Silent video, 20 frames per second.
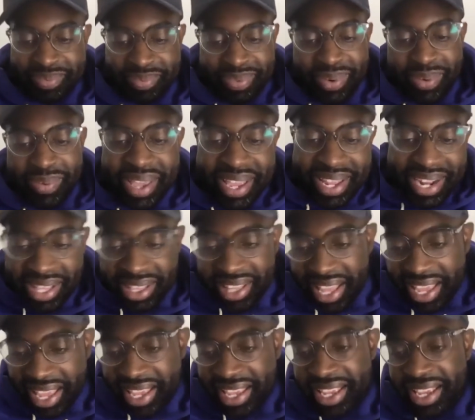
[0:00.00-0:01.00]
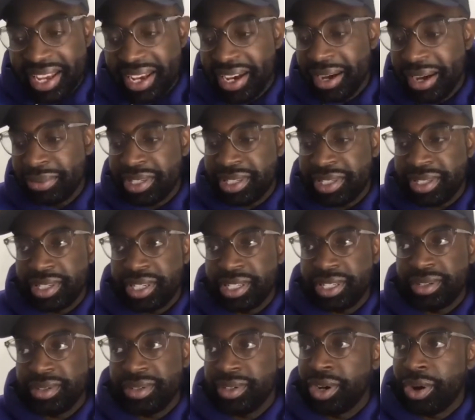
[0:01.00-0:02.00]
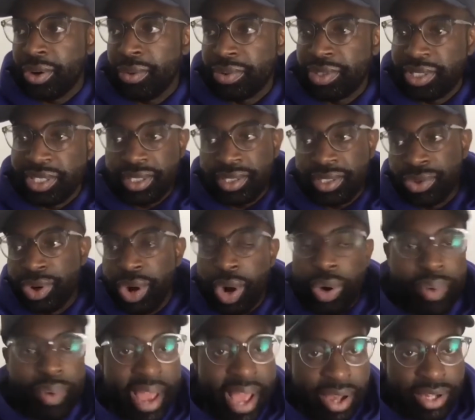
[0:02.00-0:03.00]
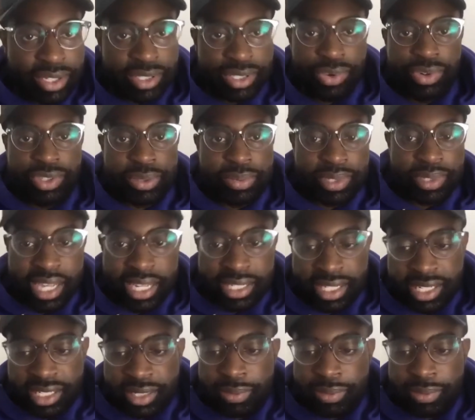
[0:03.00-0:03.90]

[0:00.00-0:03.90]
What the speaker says: in LA, just doing our rounds, doing some sessions.